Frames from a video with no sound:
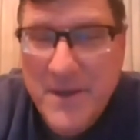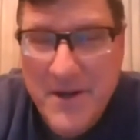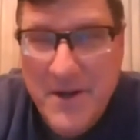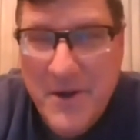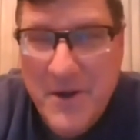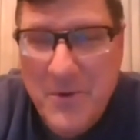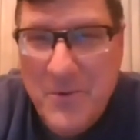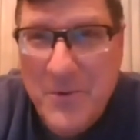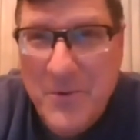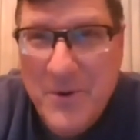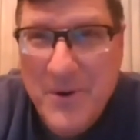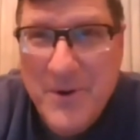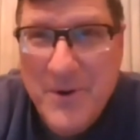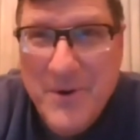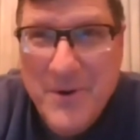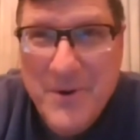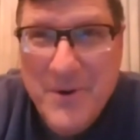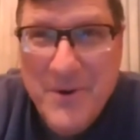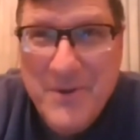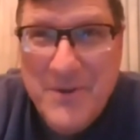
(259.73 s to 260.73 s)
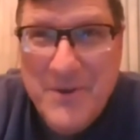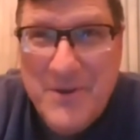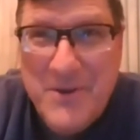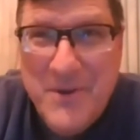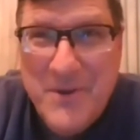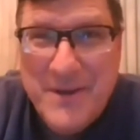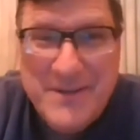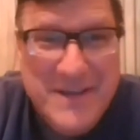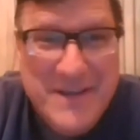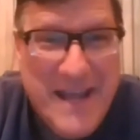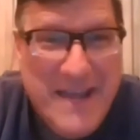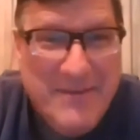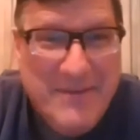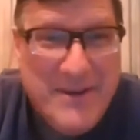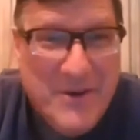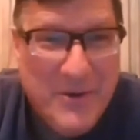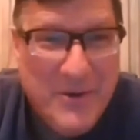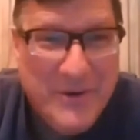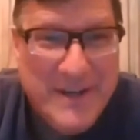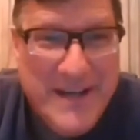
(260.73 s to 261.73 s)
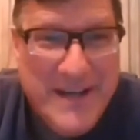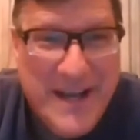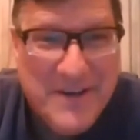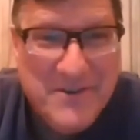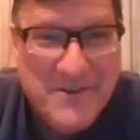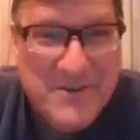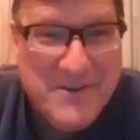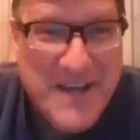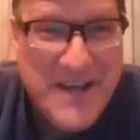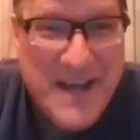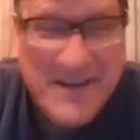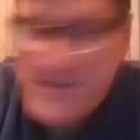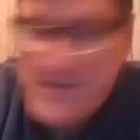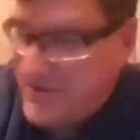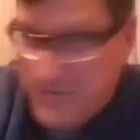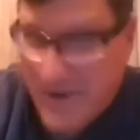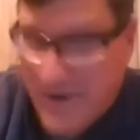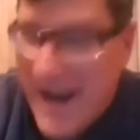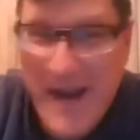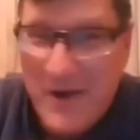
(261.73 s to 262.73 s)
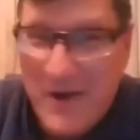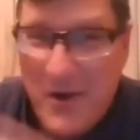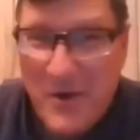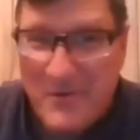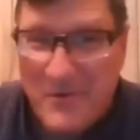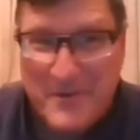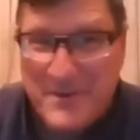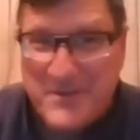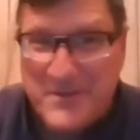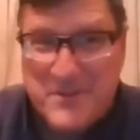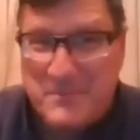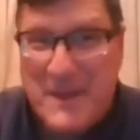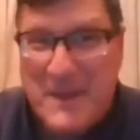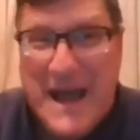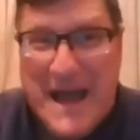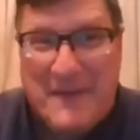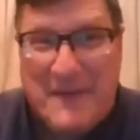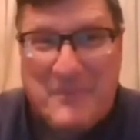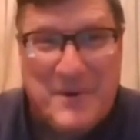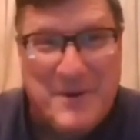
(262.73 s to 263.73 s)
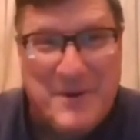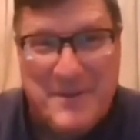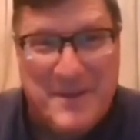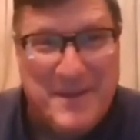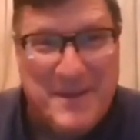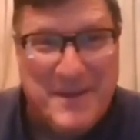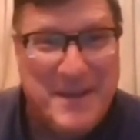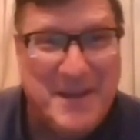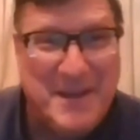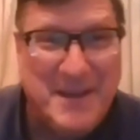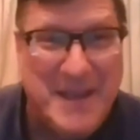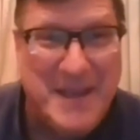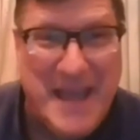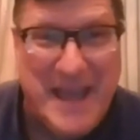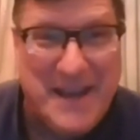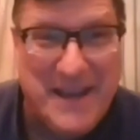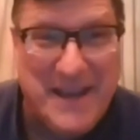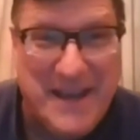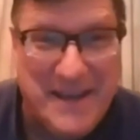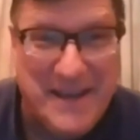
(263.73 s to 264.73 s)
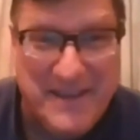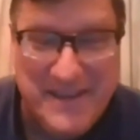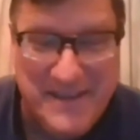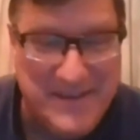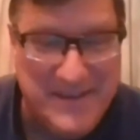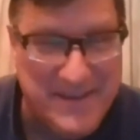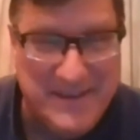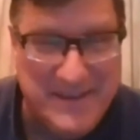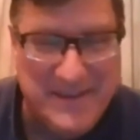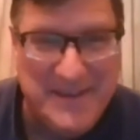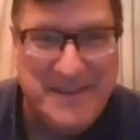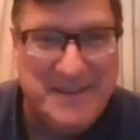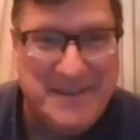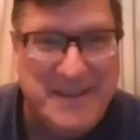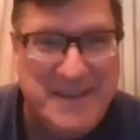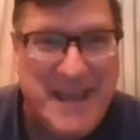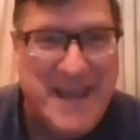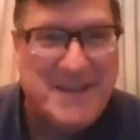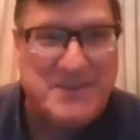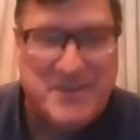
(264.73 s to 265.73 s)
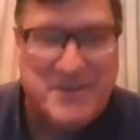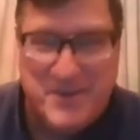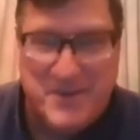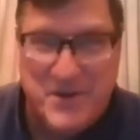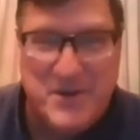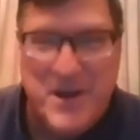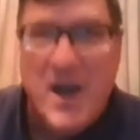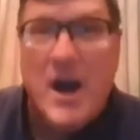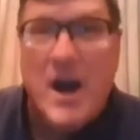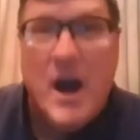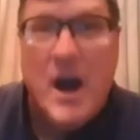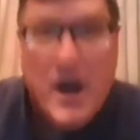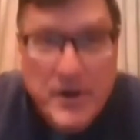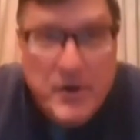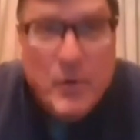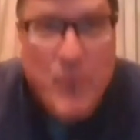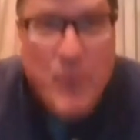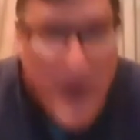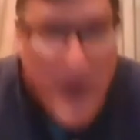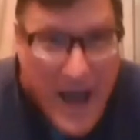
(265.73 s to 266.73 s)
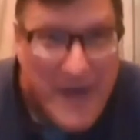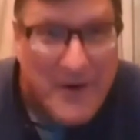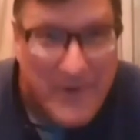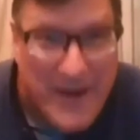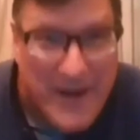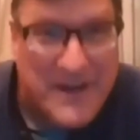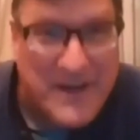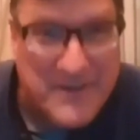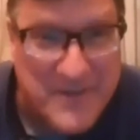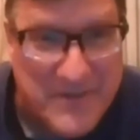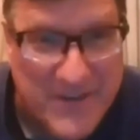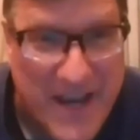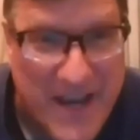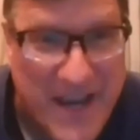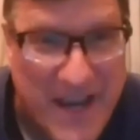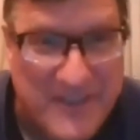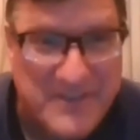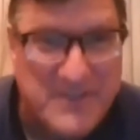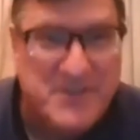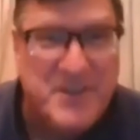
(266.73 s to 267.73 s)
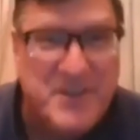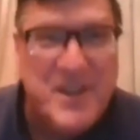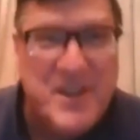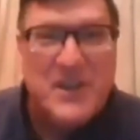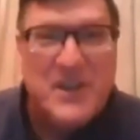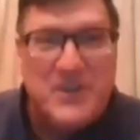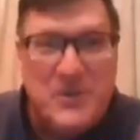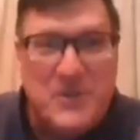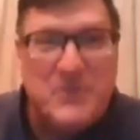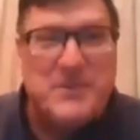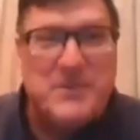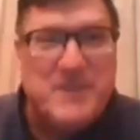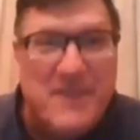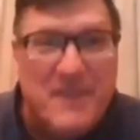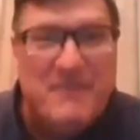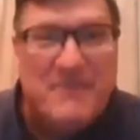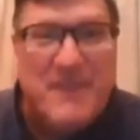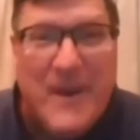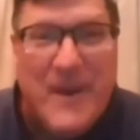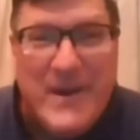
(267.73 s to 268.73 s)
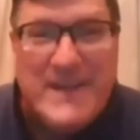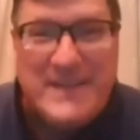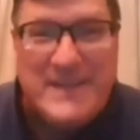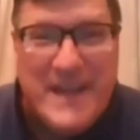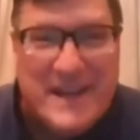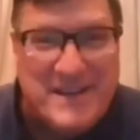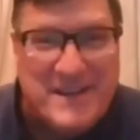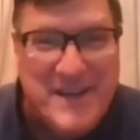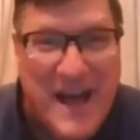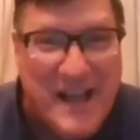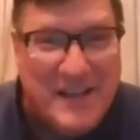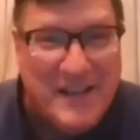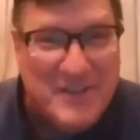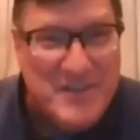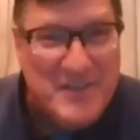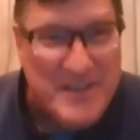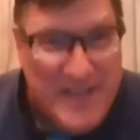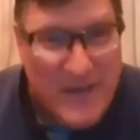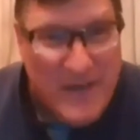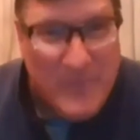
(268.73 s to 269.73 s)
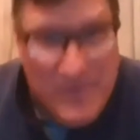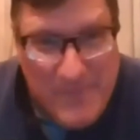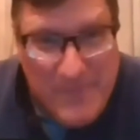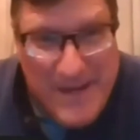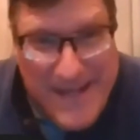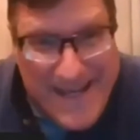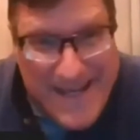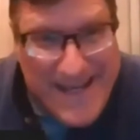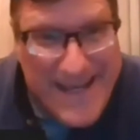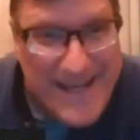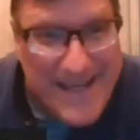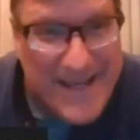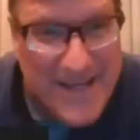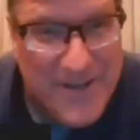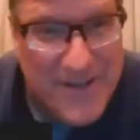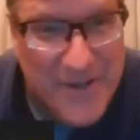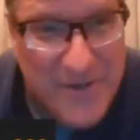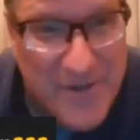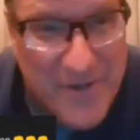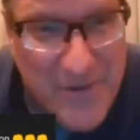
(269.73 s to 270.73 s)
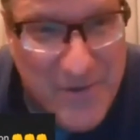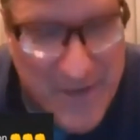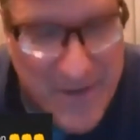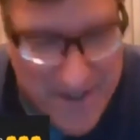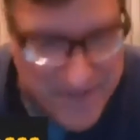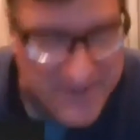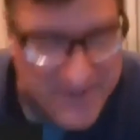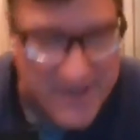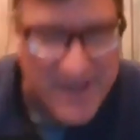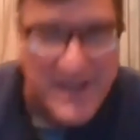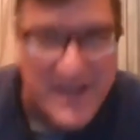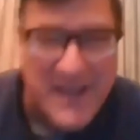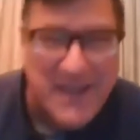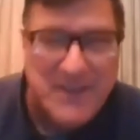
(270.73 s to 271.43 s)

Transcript: You know, the U.S. Navy holding exercises right over the spot where the, uh, uh, the, the attacks occurred. Underwater exercises using the very technology that would be needed to do this.